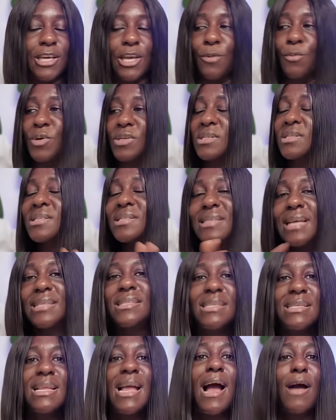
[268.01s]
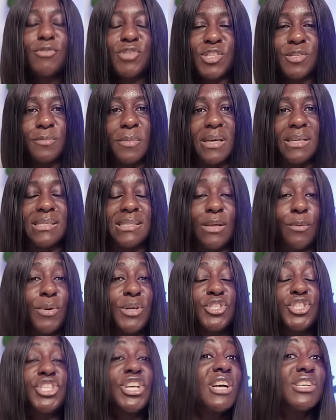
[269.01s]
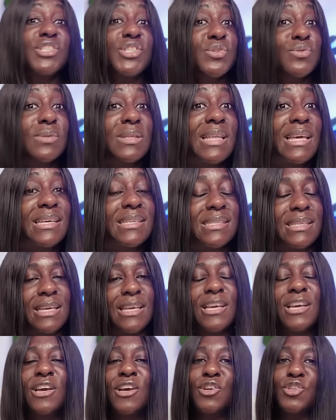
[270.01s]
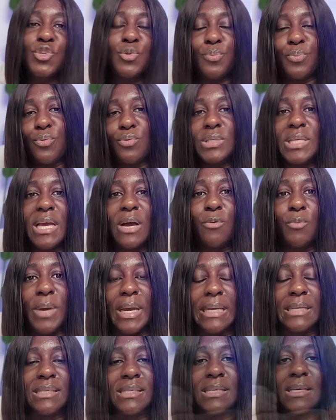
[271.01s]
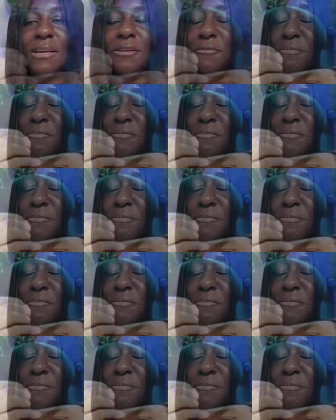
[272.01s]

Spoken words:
It was certain housemates that were just too lazy to pull their weight.